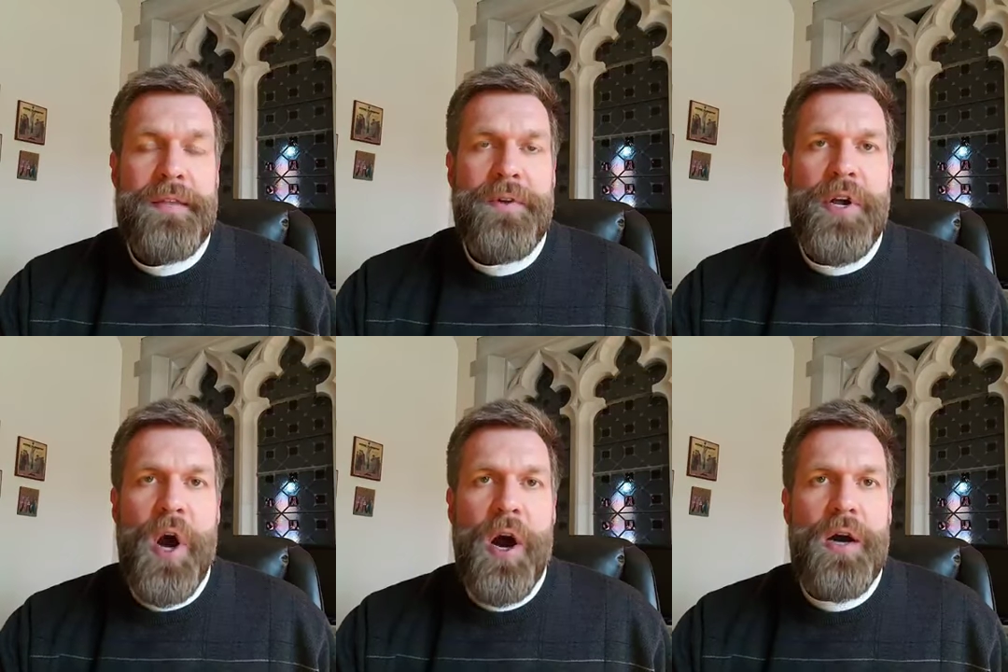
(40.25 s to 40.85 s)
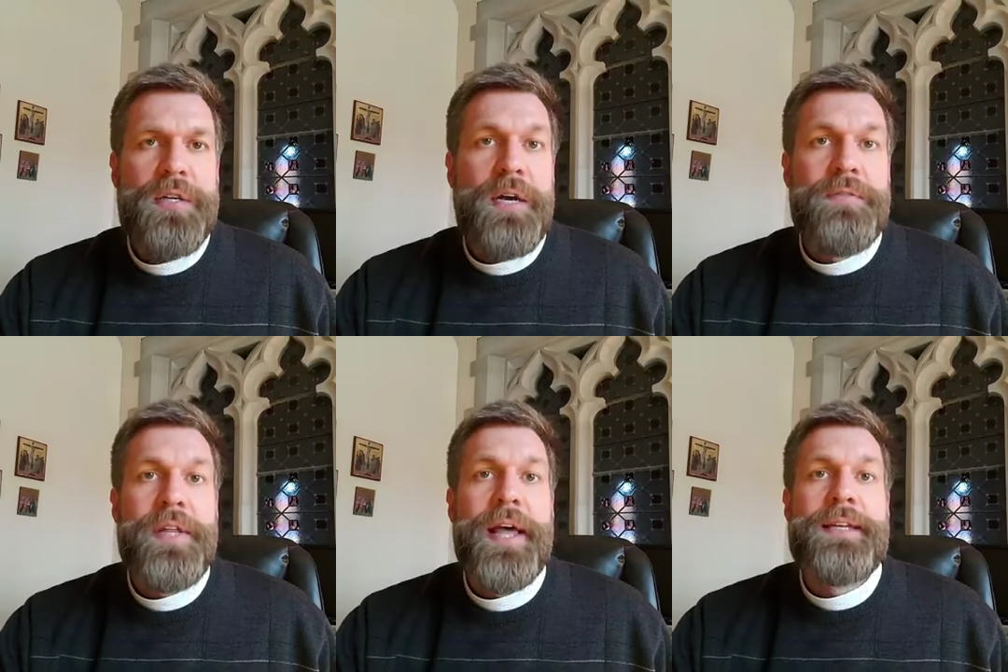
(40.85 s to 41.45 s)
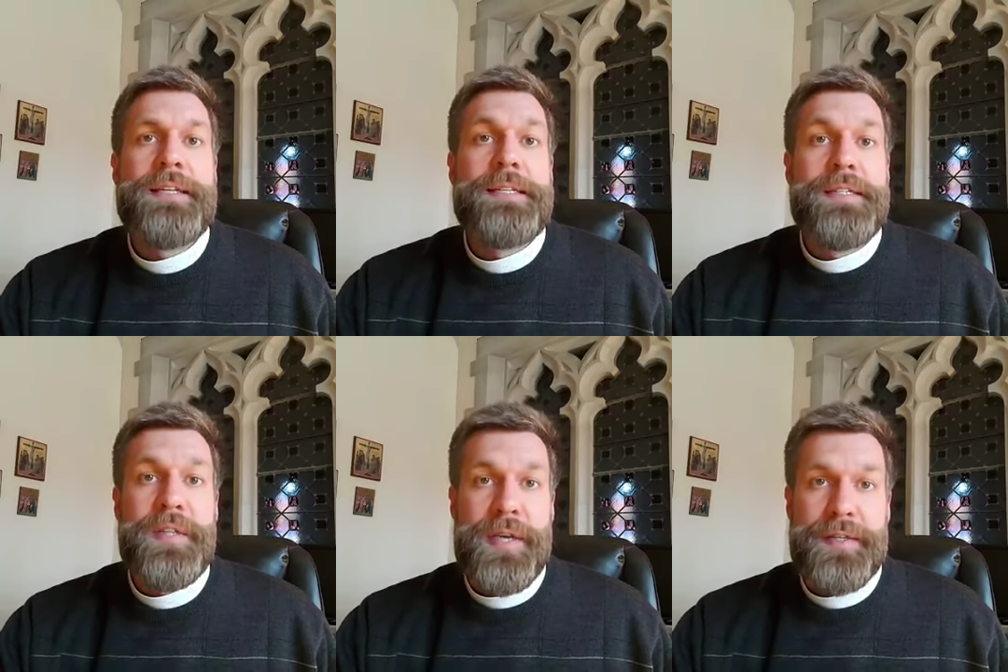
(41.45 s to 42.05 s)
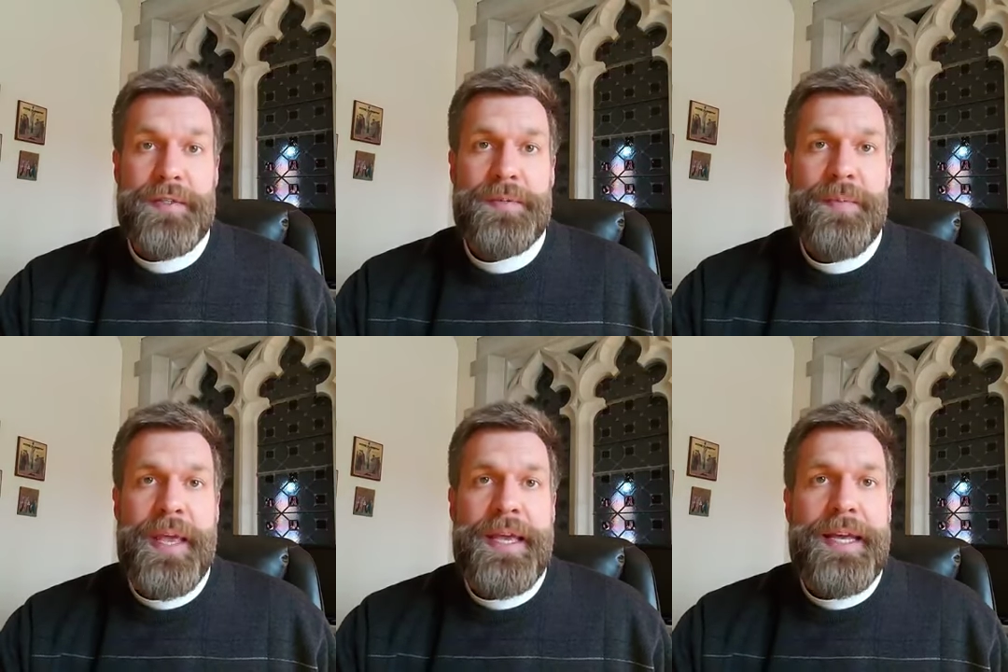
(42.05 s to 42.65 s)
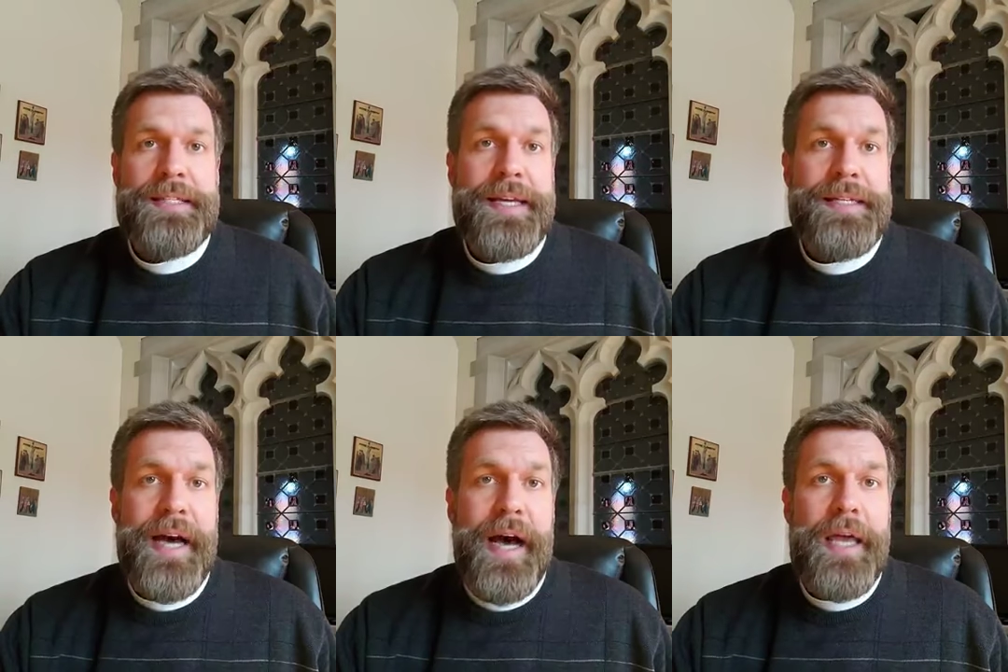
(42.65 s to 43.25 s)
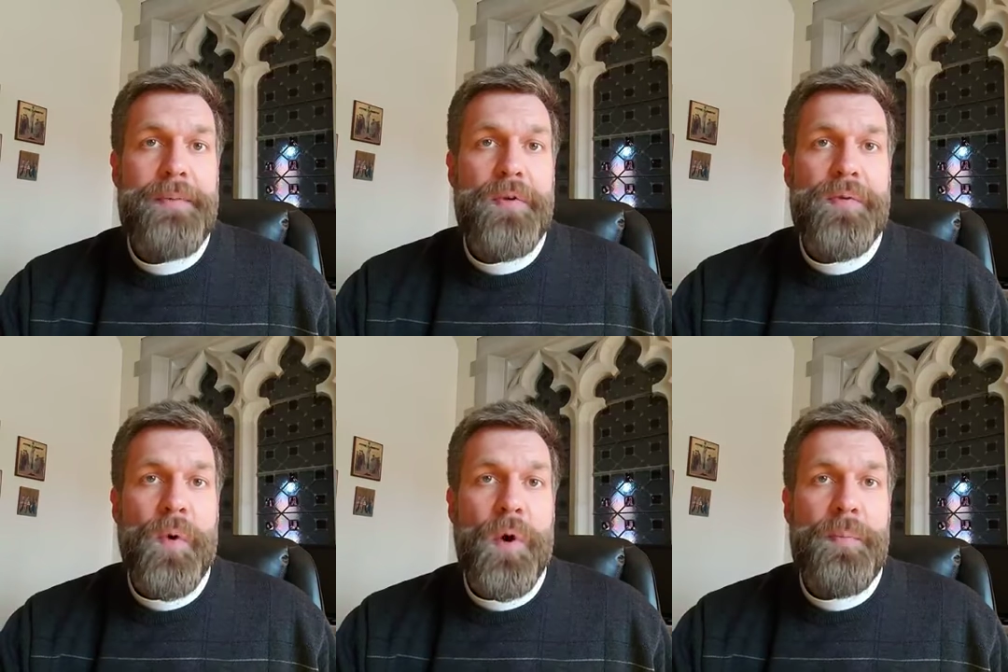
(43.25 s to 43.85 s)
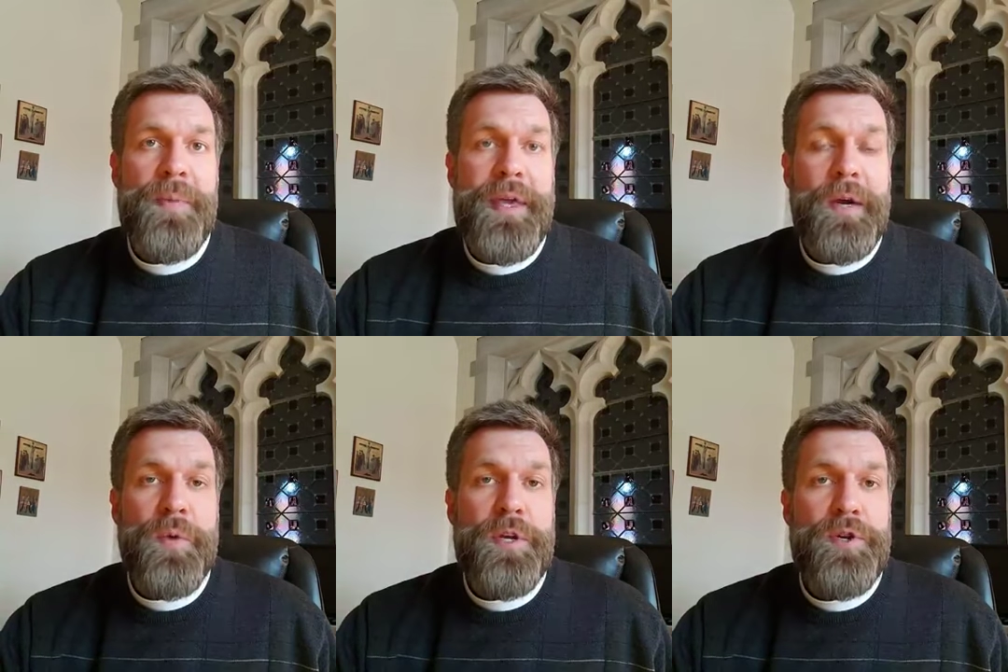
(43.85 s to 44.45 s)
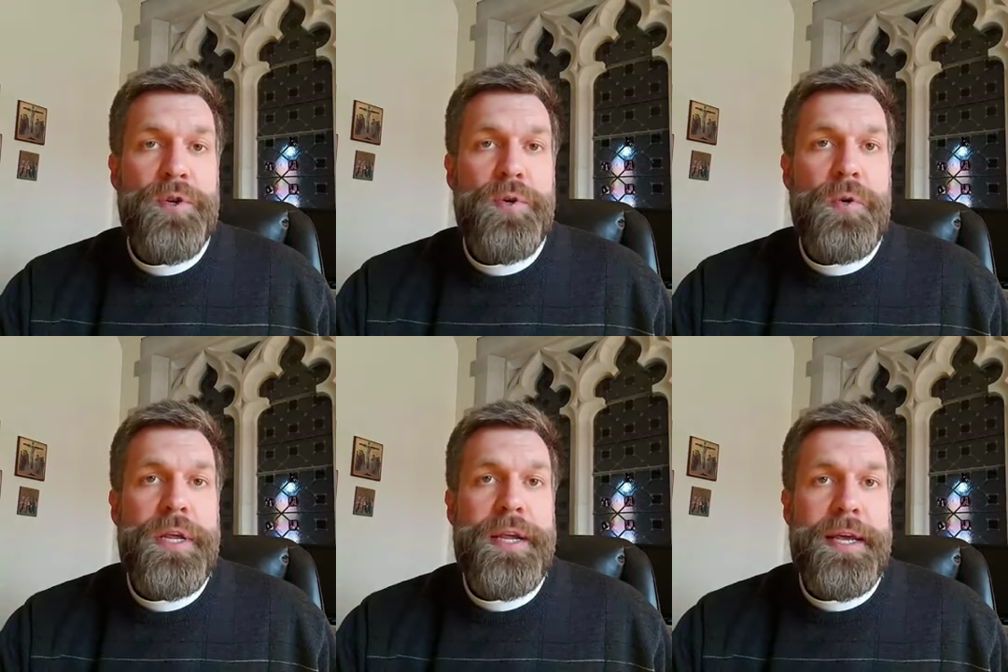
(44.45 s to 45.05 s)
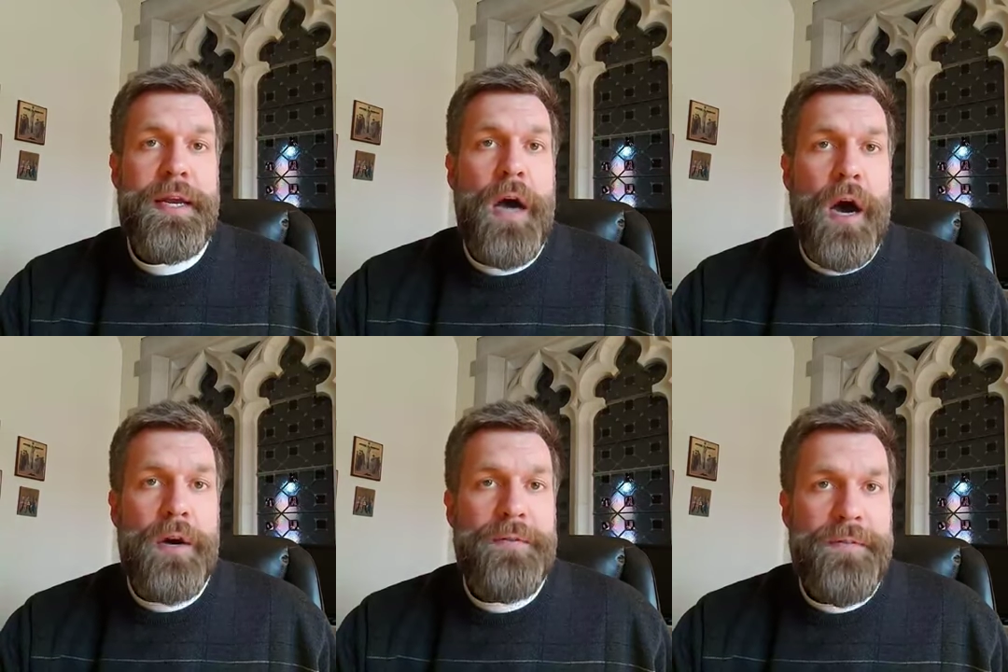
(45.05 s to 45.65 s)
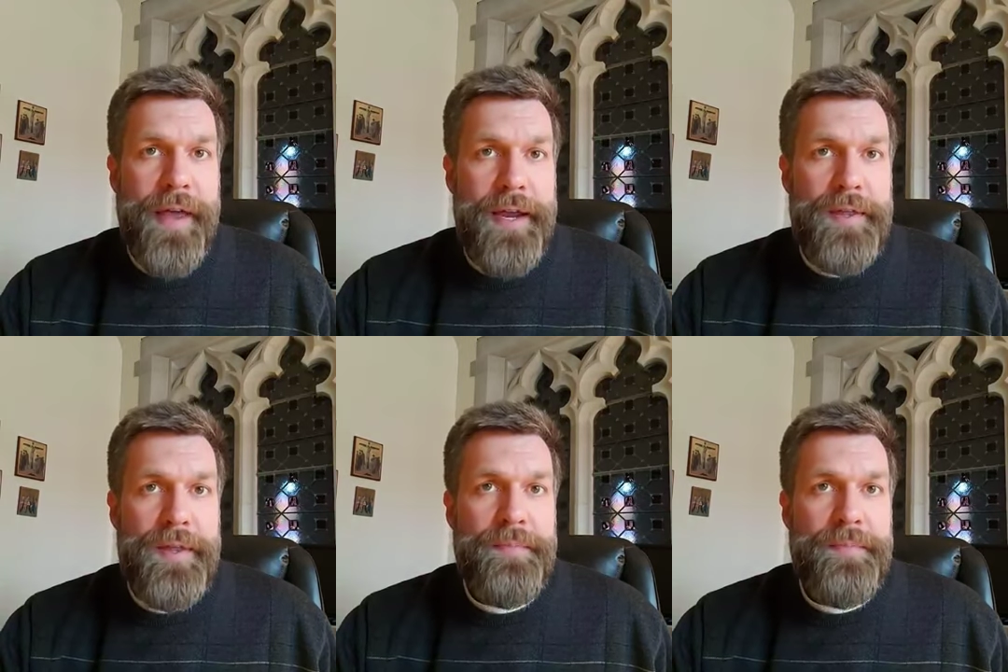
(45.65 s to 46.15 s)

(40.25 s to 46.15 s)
The very heart of Lent is this. It's a time for being renewed in our faith.